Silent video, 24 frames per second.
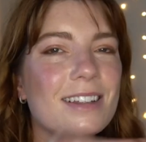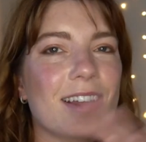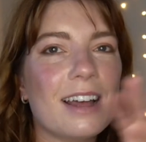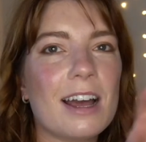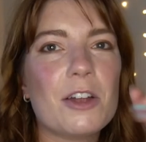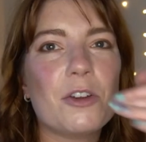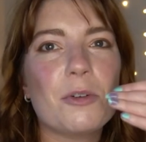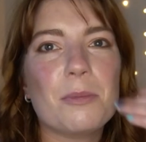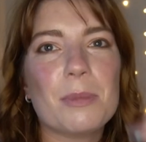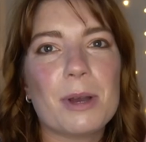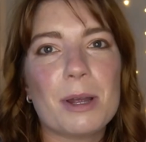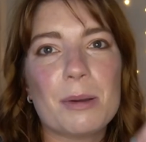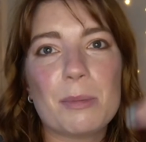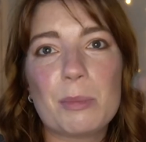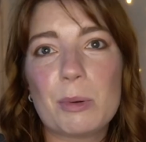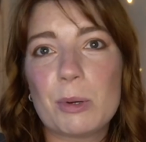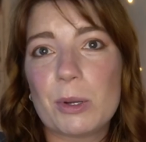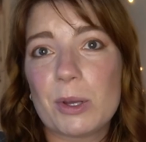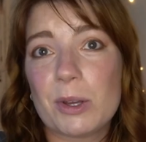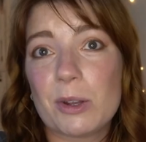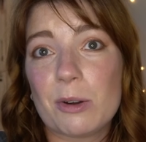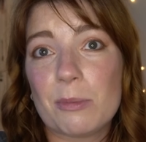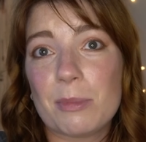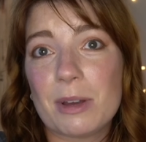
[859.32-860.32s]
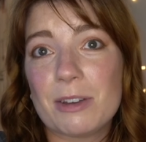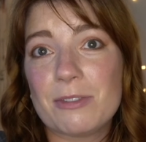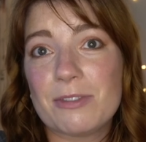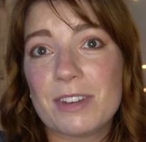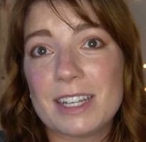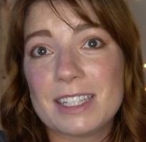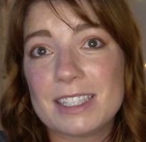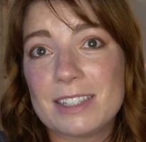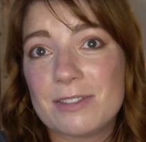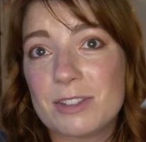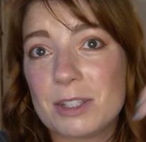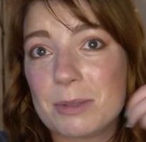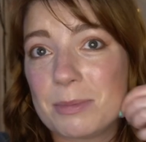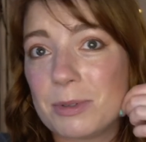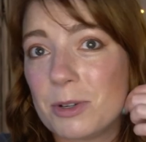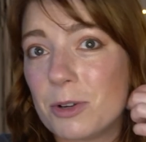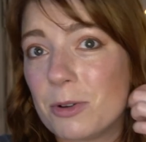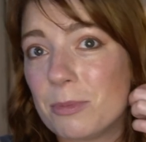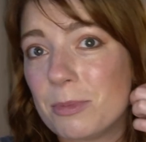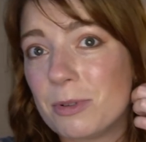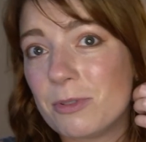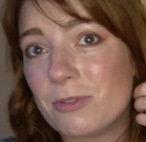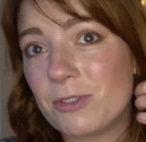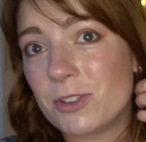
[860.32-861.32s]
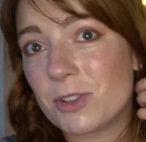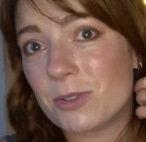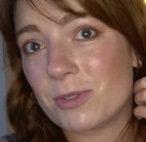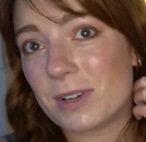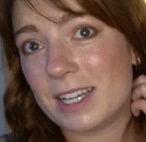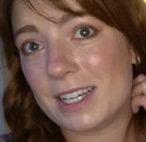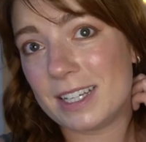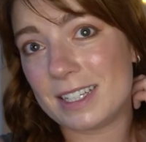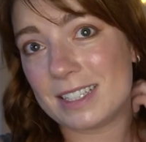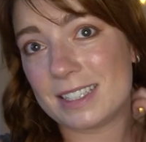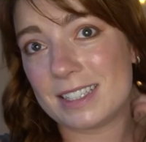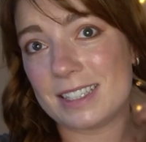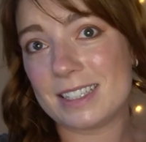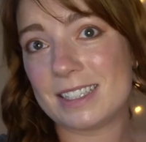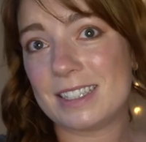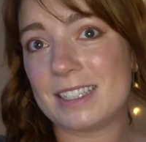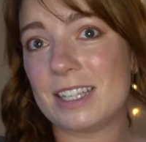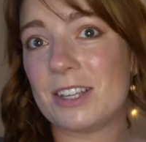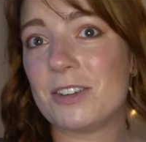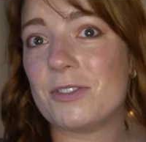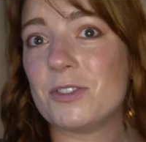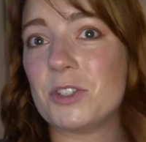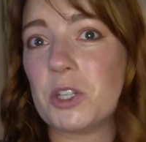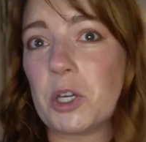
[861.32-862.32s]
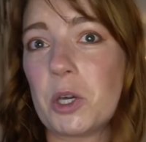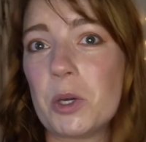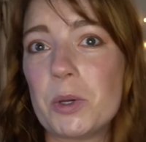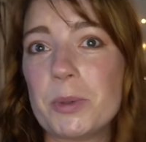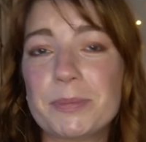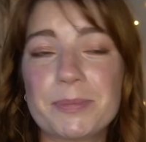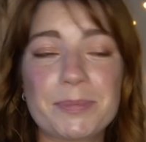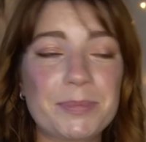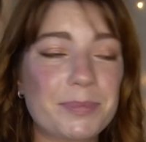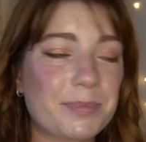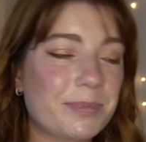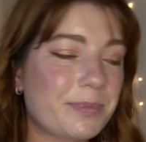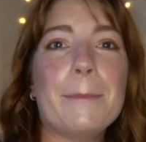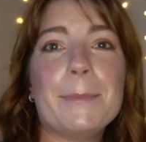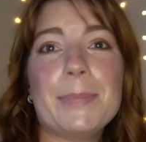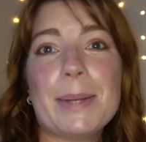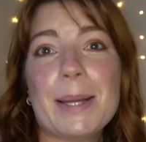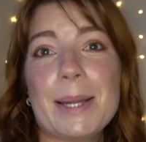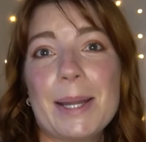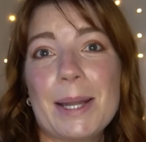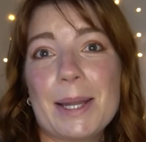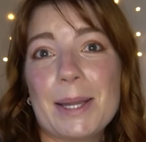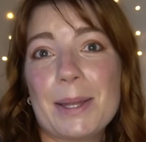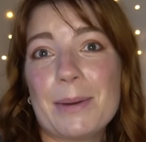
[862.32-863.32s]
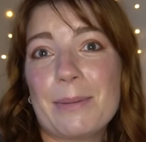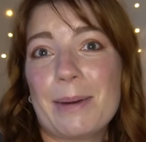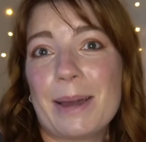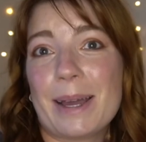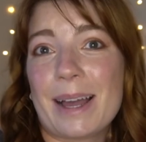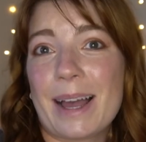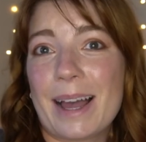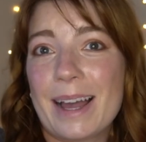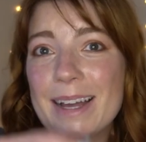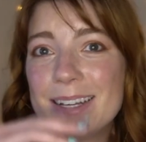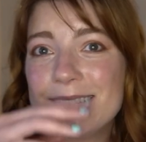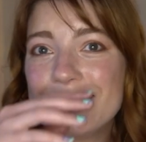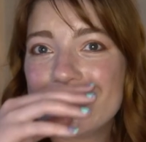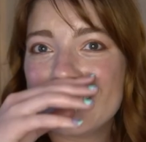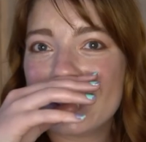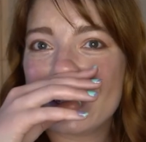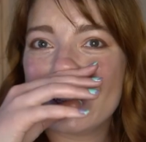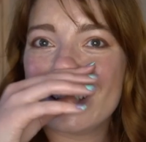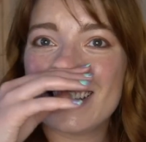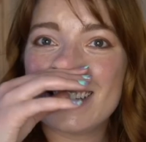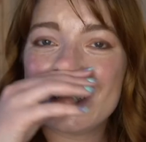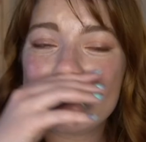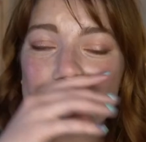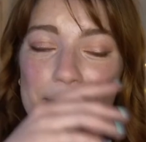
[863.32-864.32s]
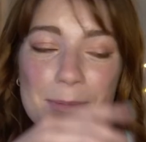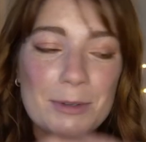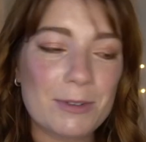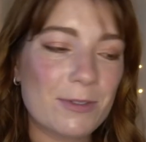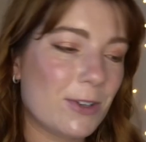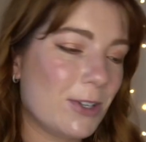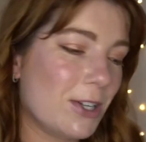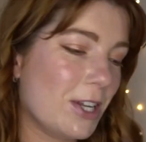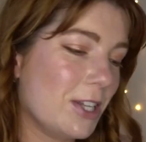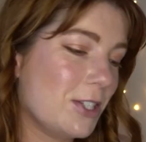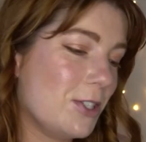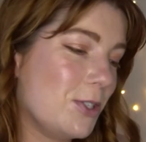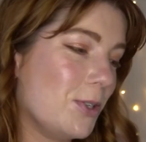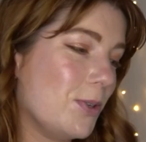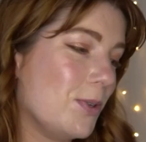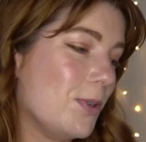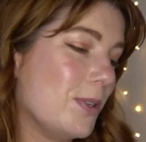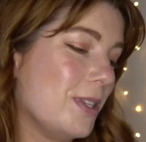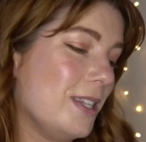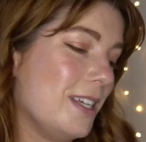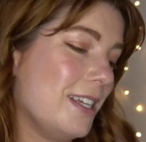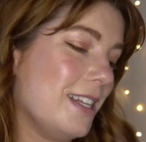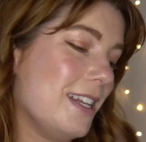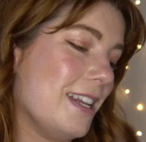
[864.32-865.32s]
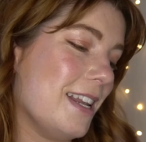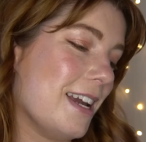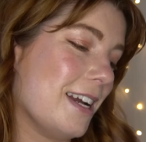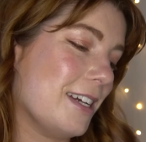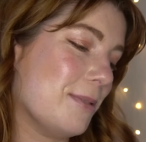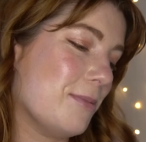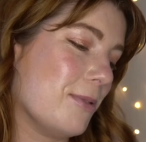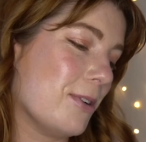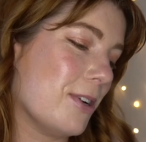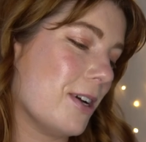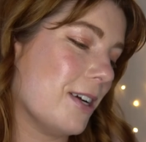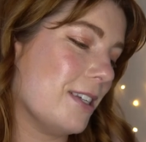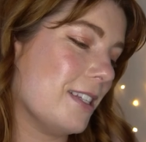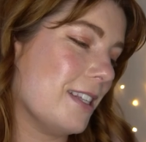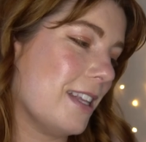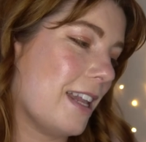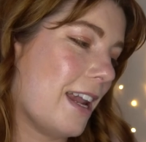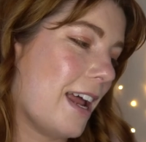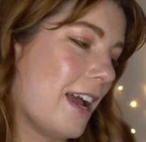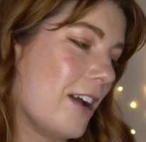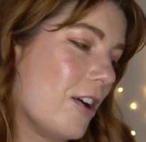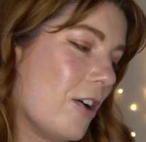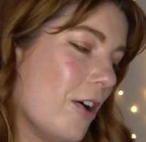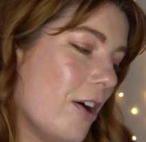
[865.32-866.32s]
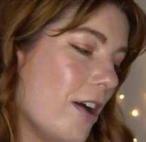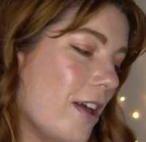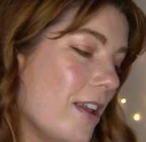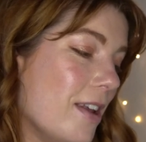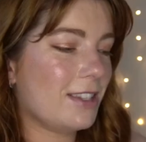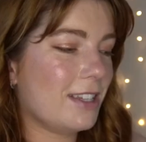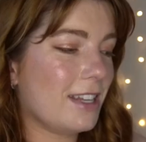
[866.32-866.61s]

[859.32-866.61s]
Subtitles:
I don't mind putting it on my face if it's been open for 3 years instead of two. But anyway guys, let's move on to the next product that I got.